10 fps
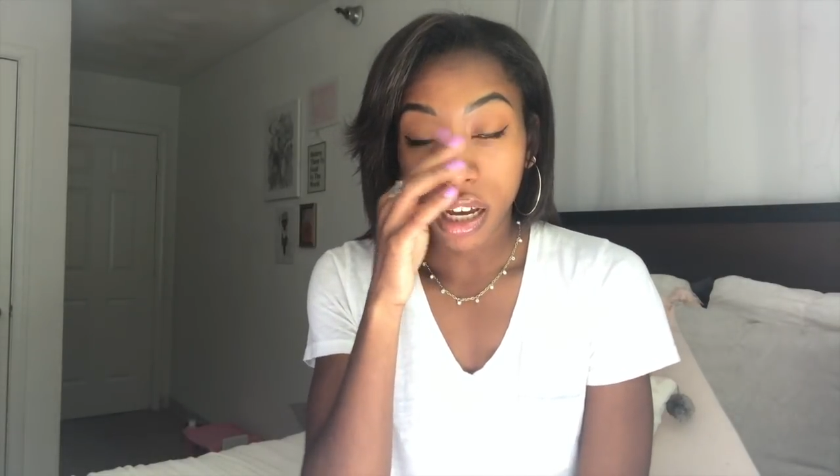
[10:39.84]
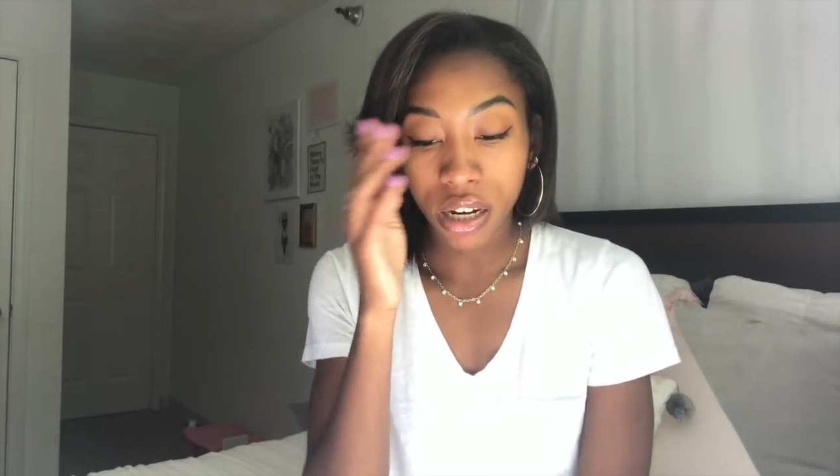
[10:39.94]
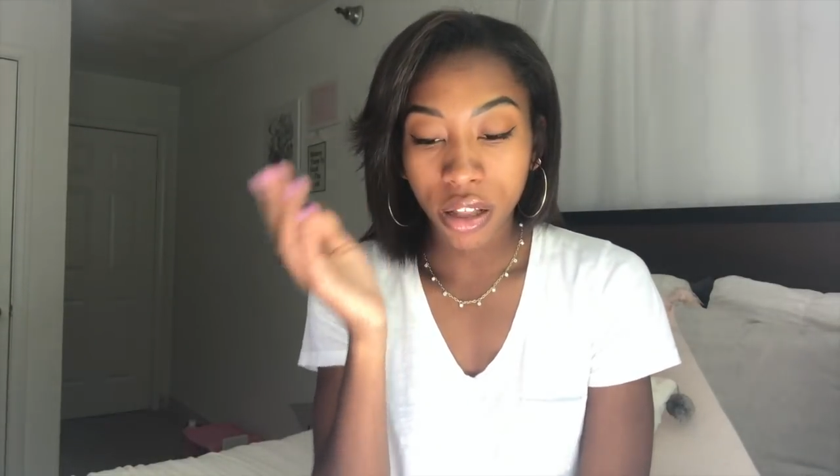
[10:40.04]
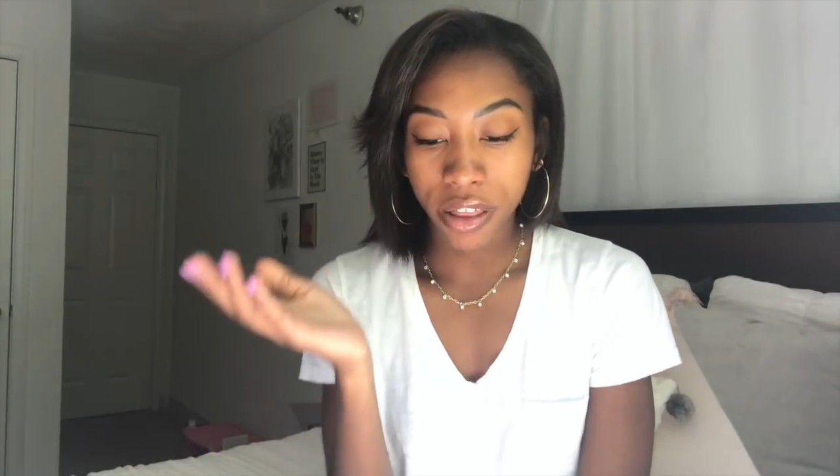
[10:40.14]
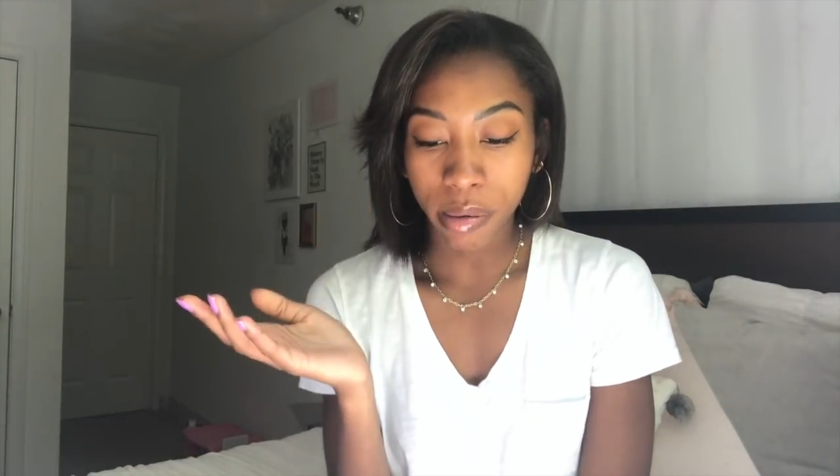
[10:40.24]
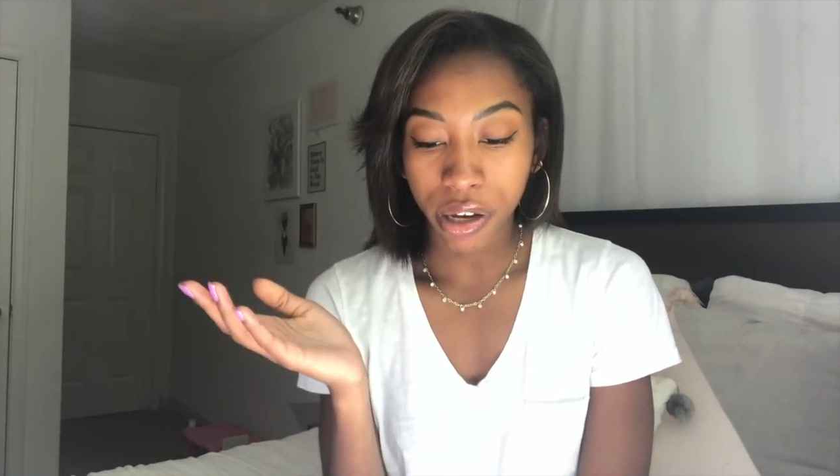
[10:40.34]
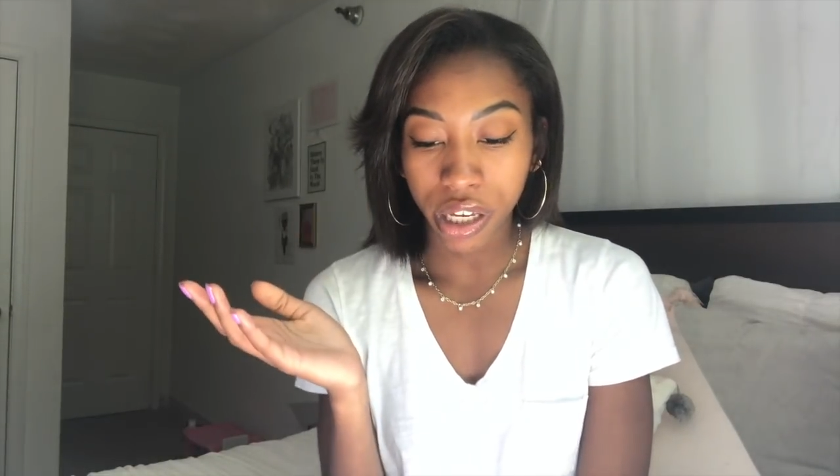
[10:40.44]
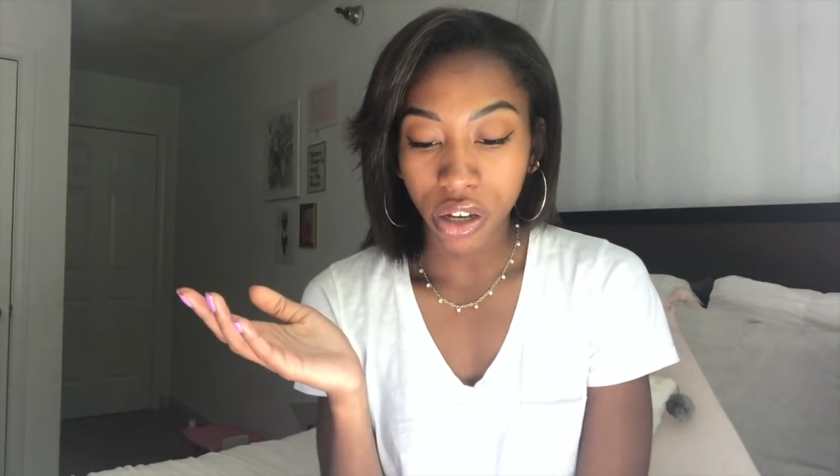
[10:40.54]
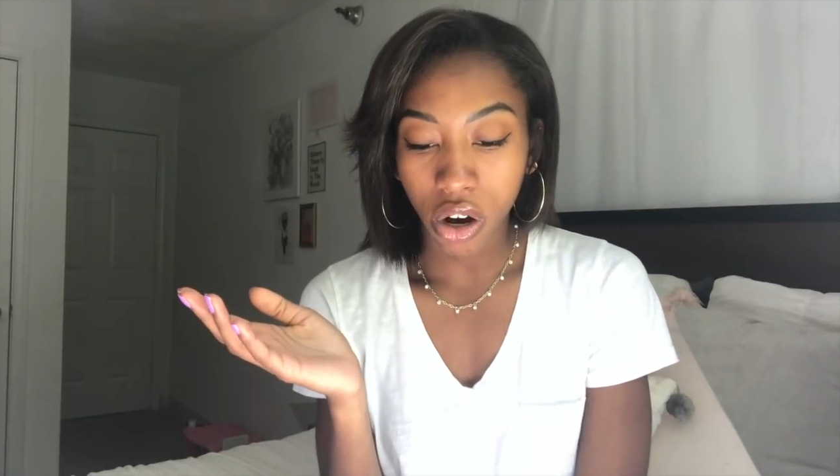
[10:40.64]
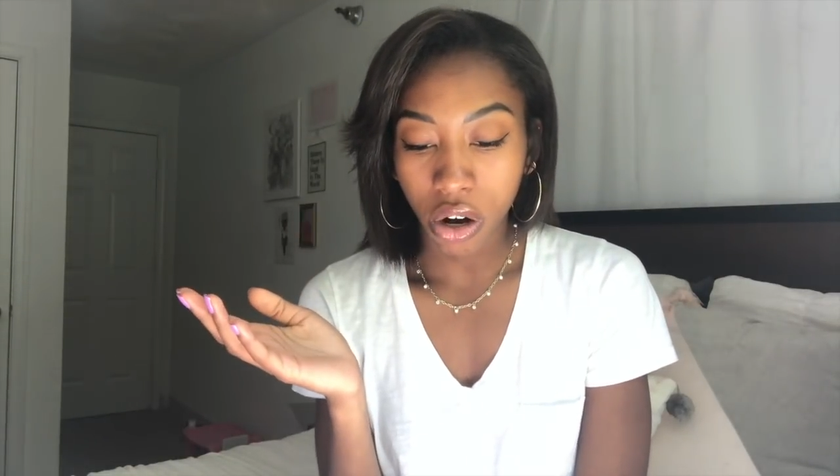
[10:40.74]
another thing about
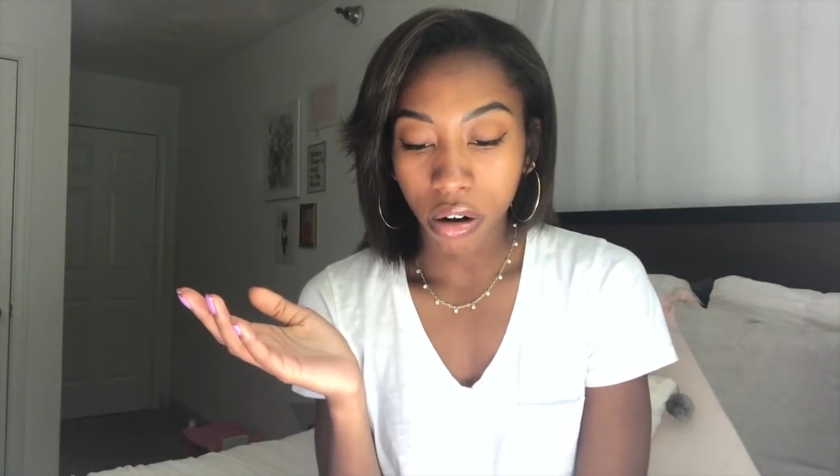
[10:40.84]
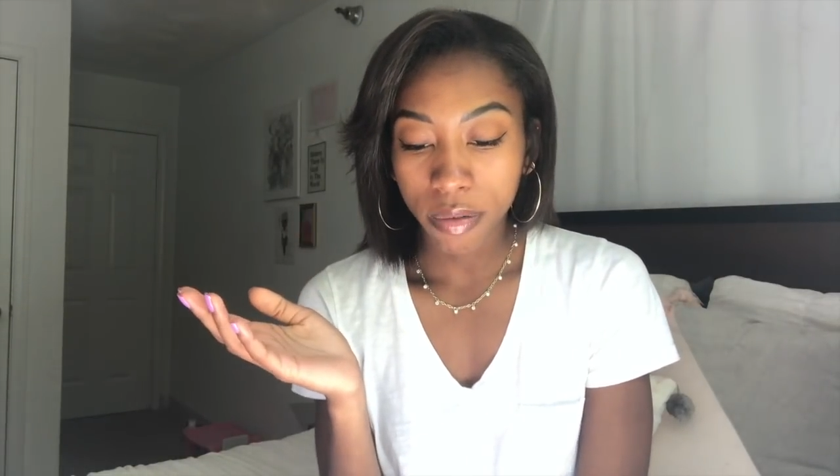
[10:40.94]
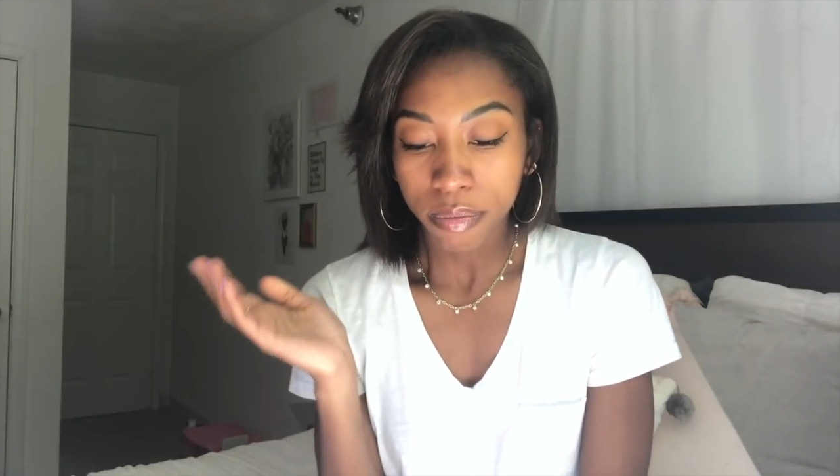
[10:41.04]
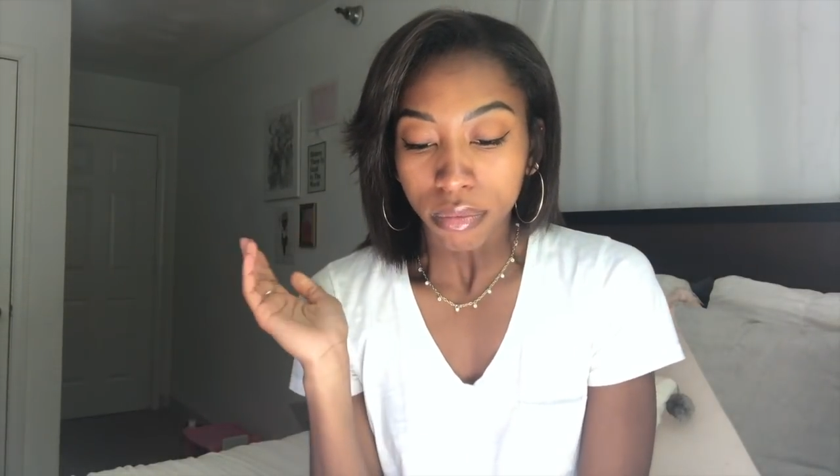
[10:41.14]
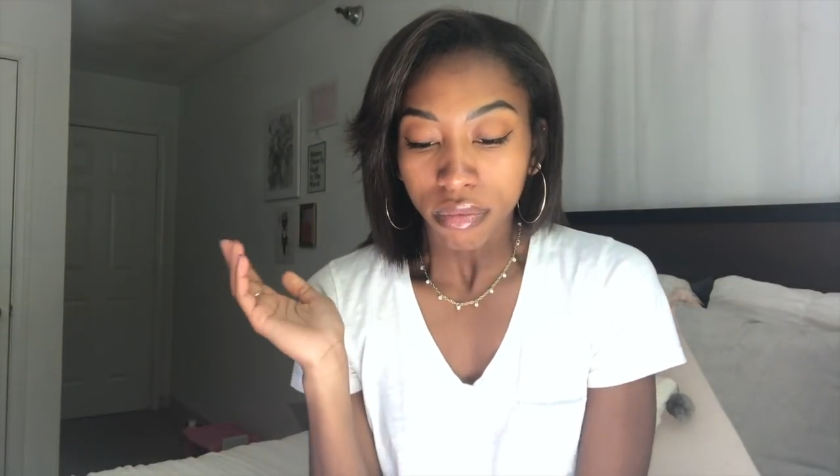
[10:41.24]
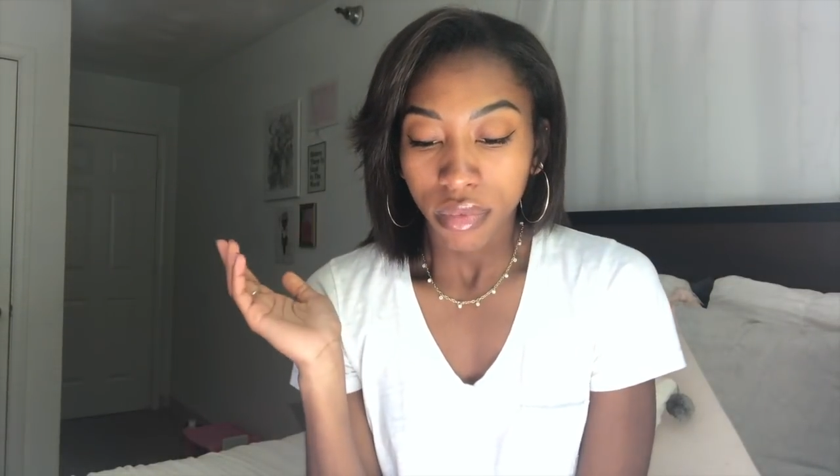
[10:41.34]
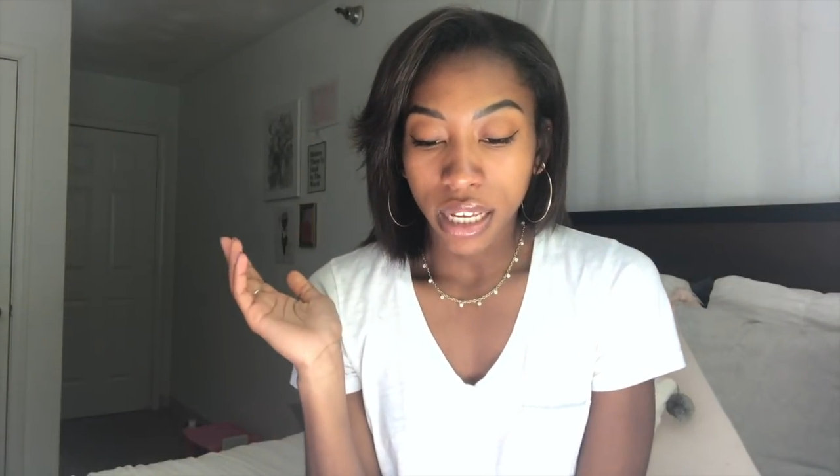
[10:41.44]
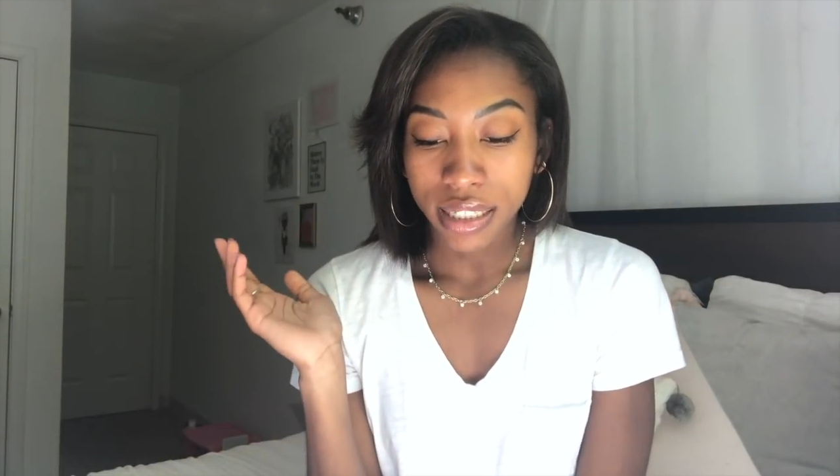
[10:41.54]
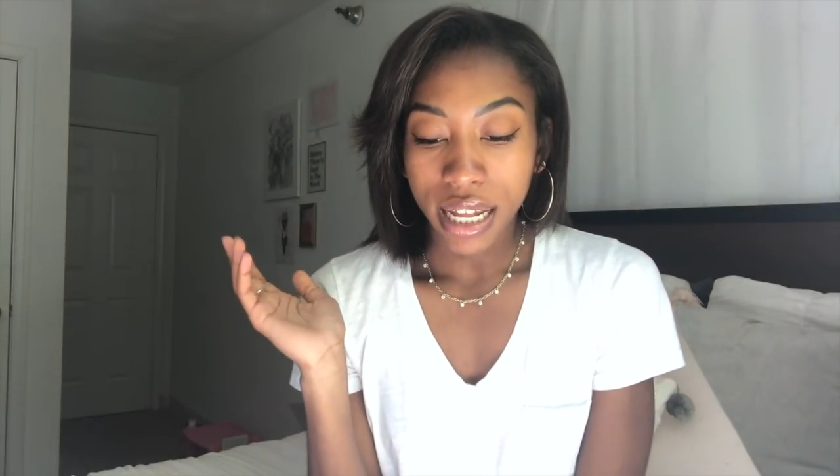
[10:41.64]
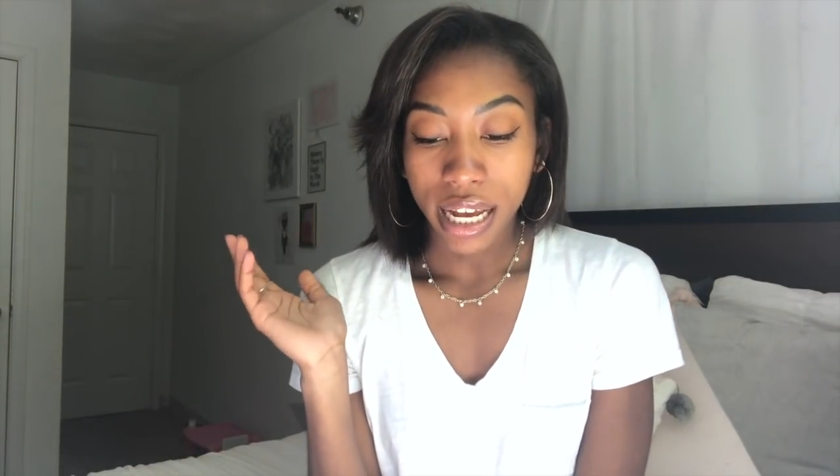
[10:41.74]
e Hall
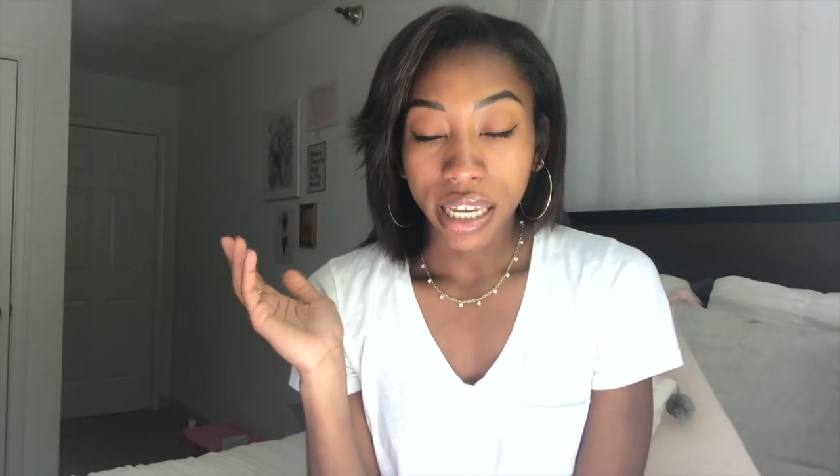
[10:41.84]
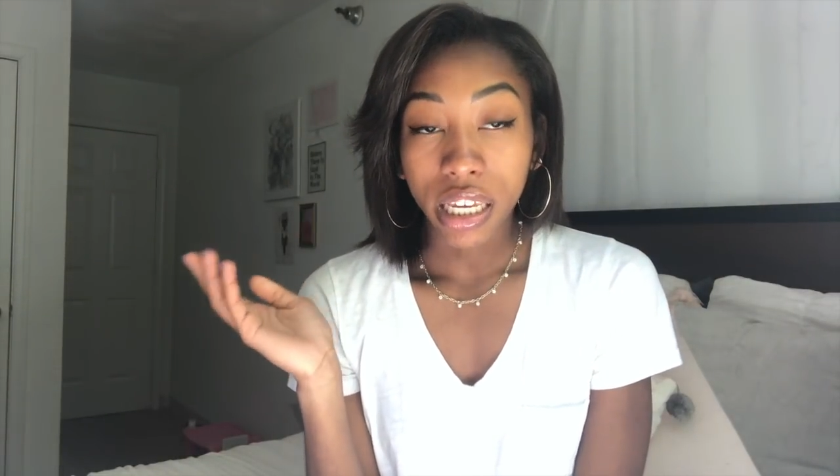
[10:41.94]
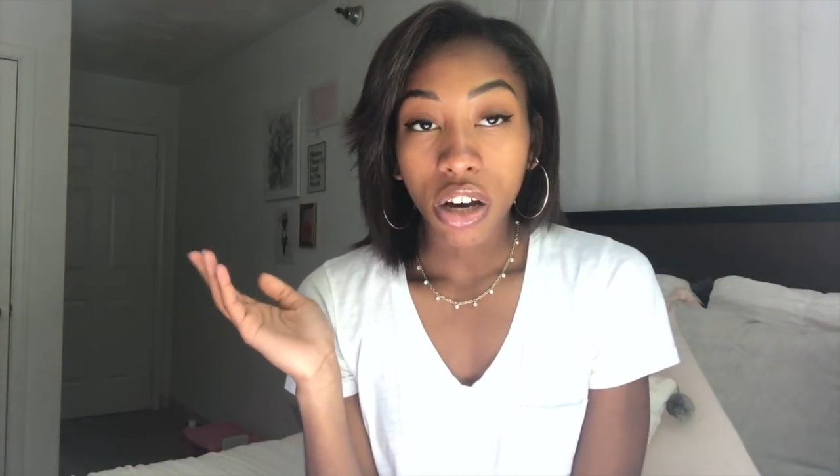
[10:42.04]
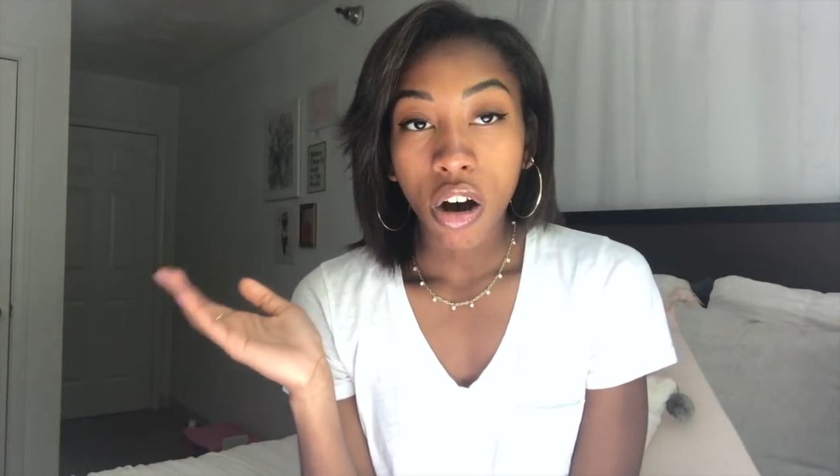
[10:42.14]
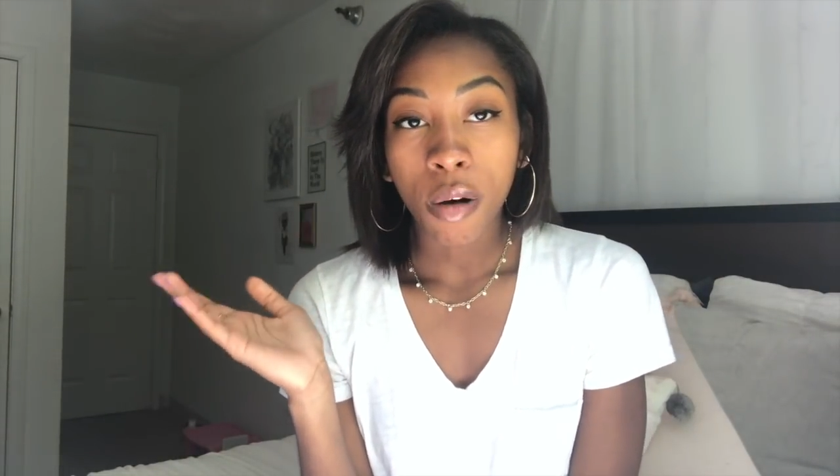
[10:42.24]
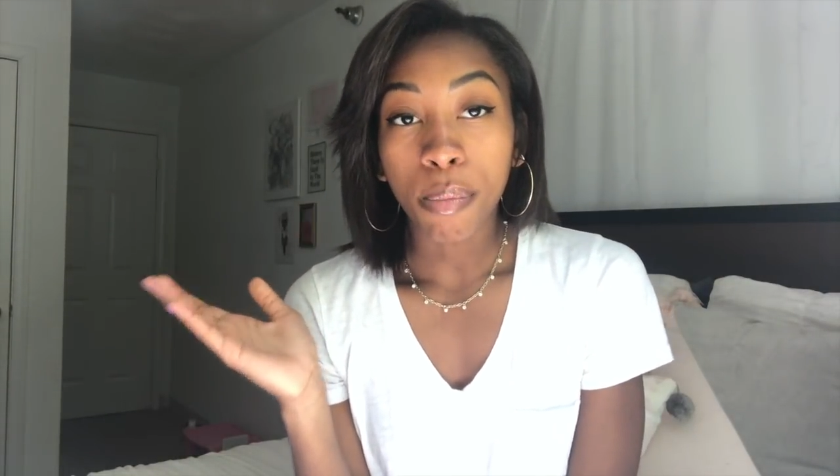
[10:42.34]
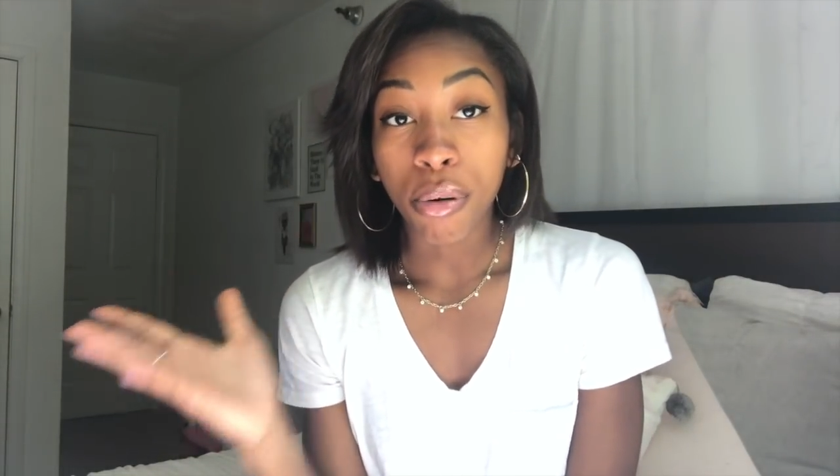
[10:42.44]
is that e Hall